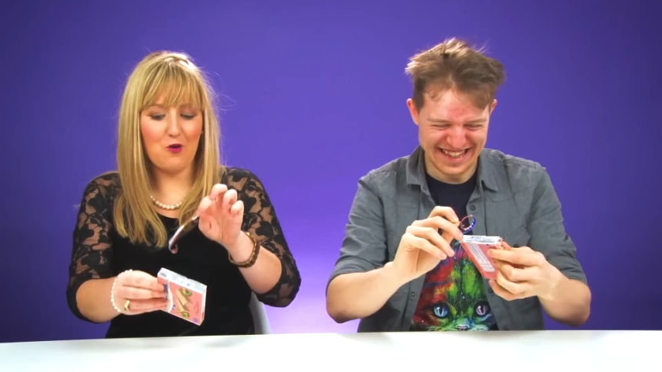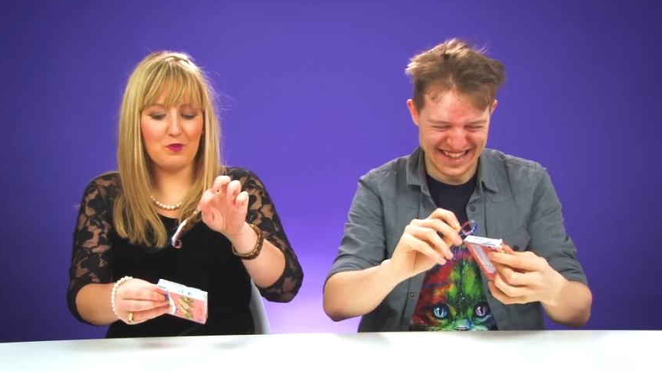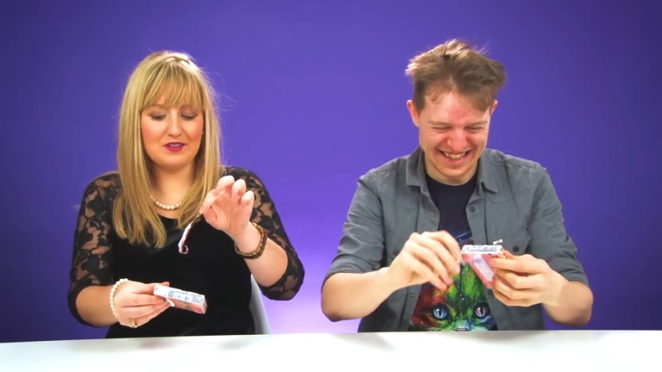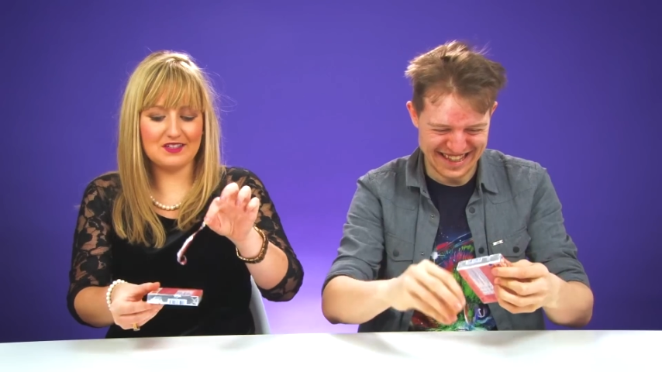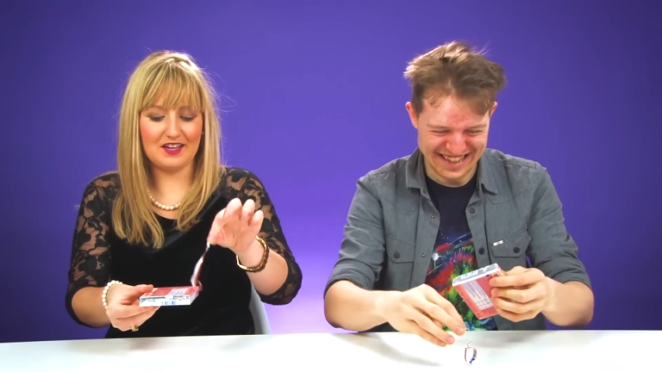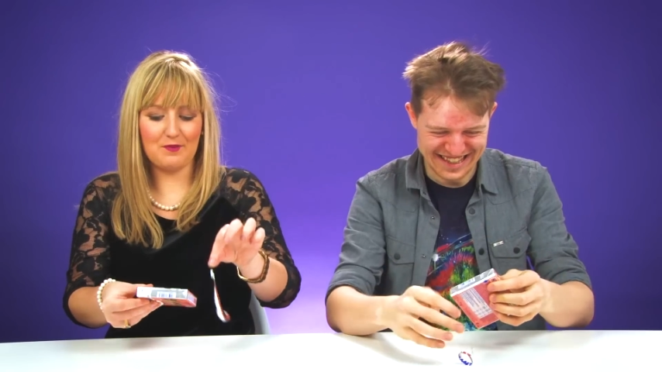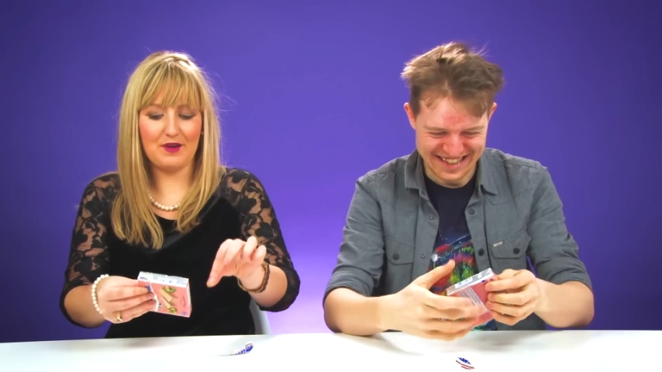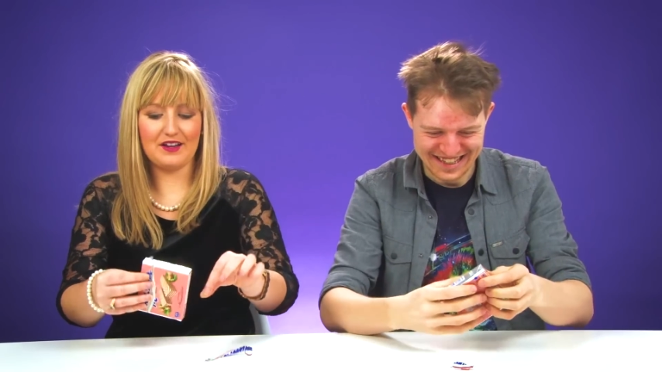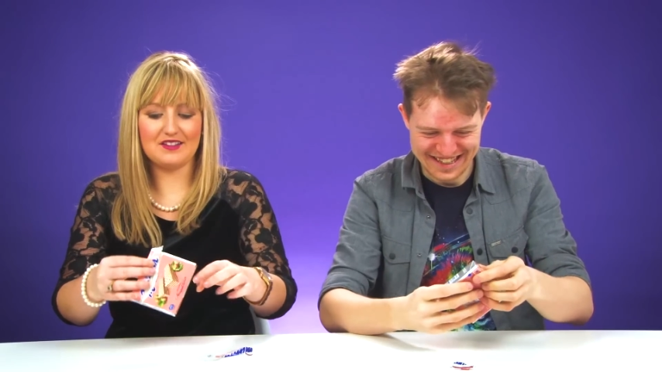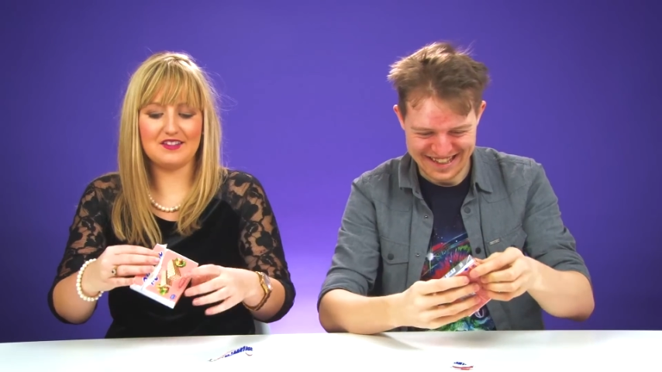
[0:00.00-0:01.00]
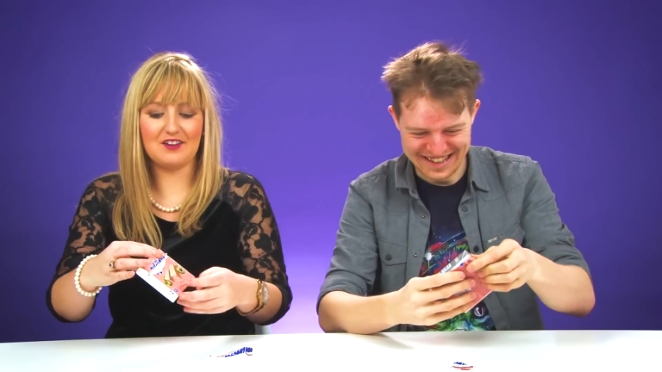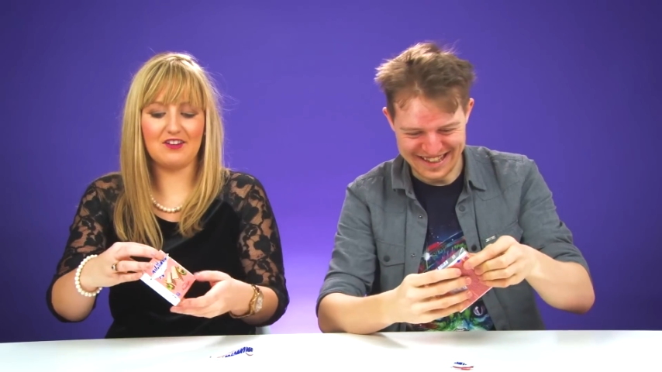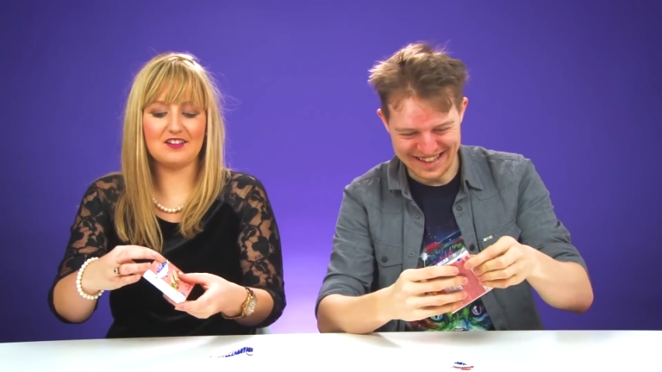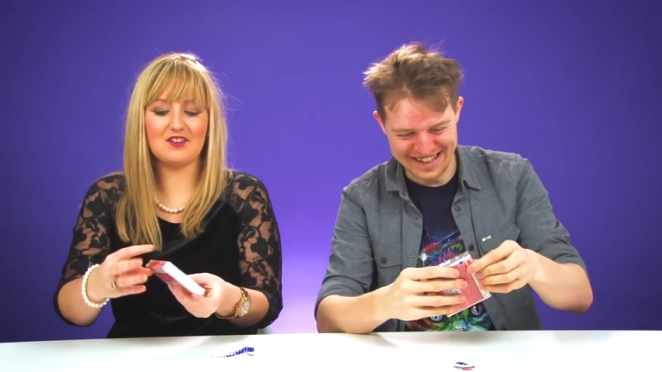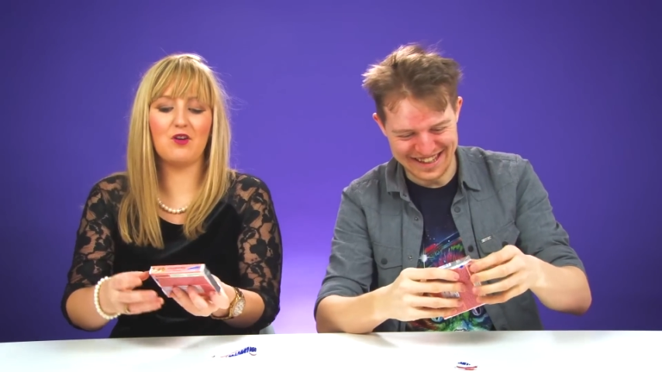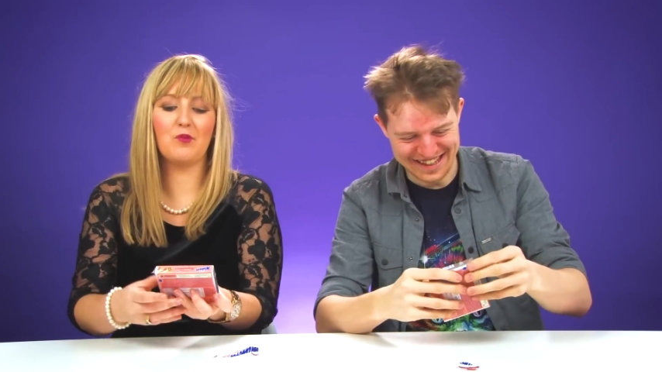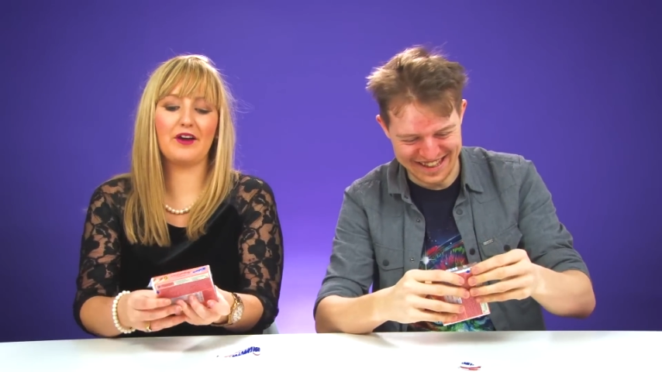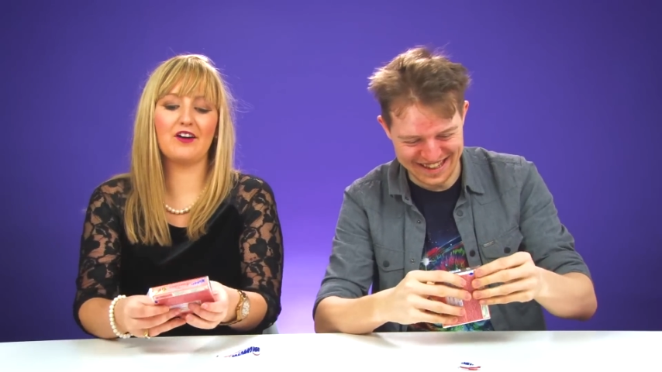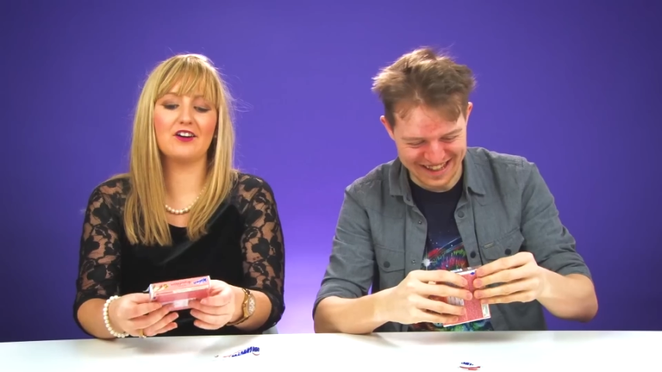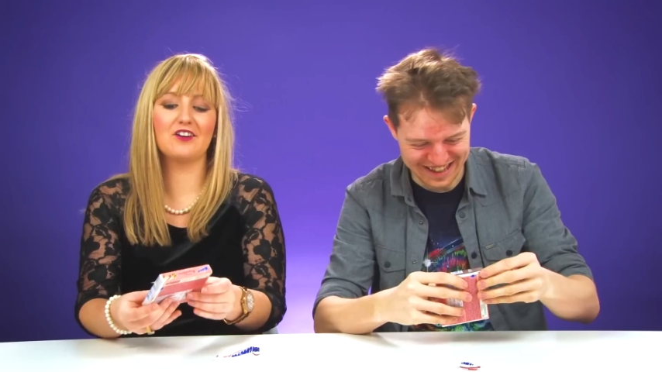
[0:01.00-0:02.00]
Speaker 1: opens like a pack of cigarettes. Oh
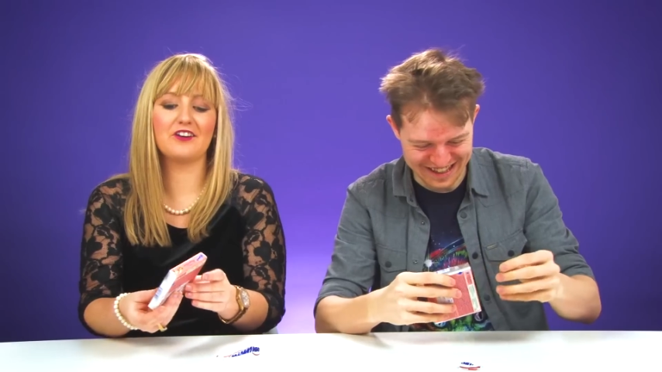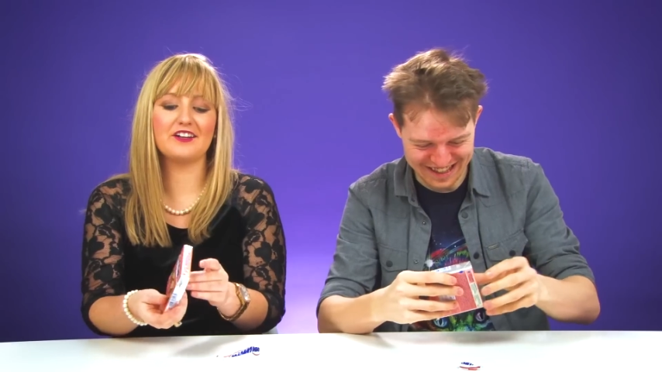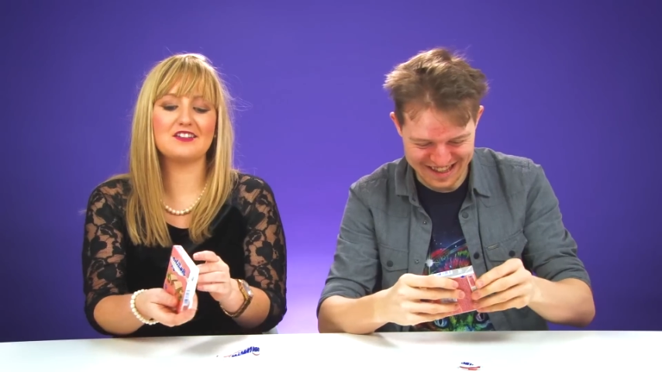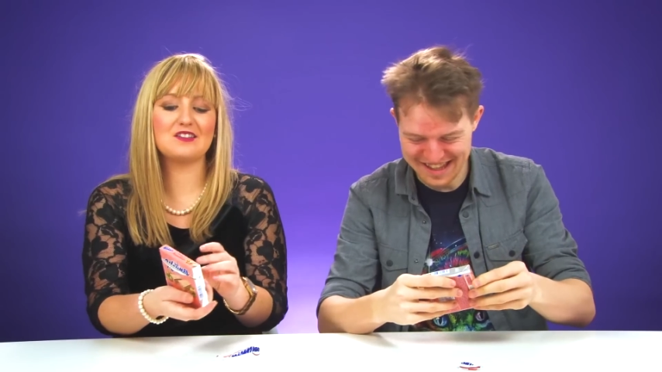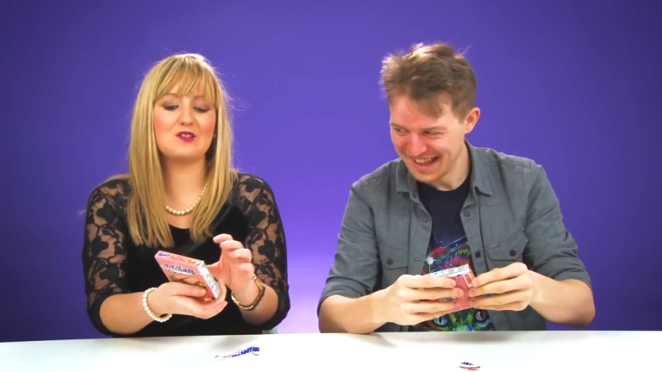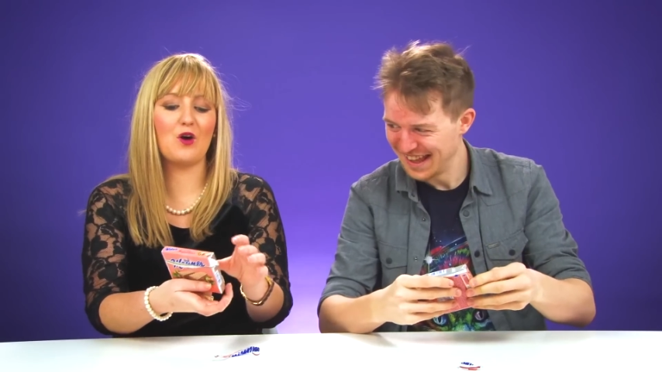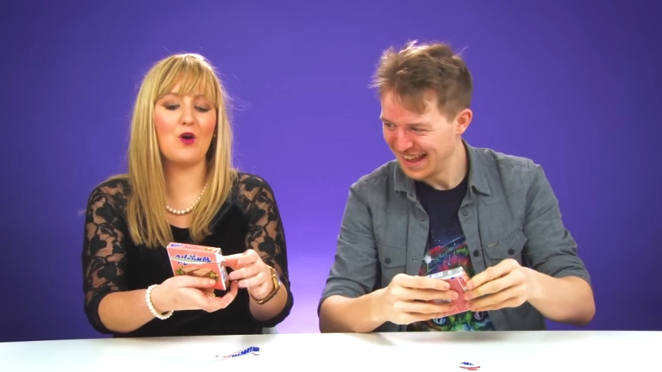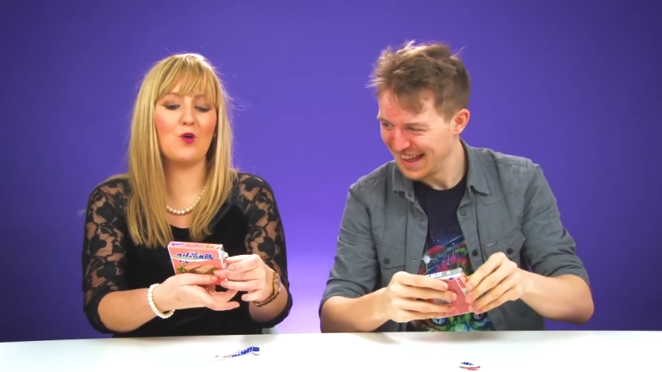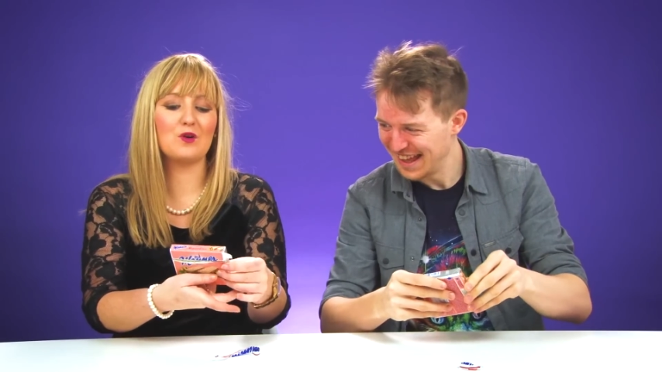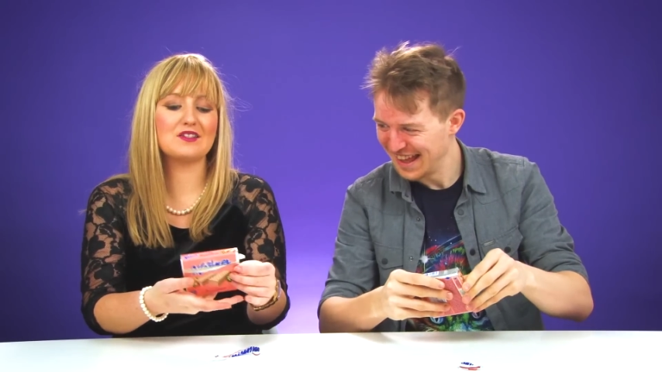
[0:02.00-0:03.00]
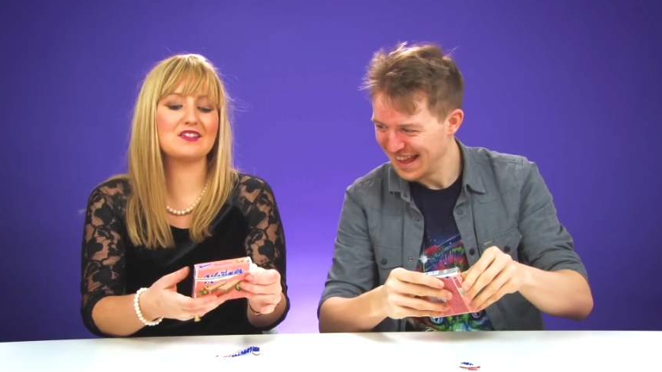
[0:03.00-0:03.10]
my God, look, it's so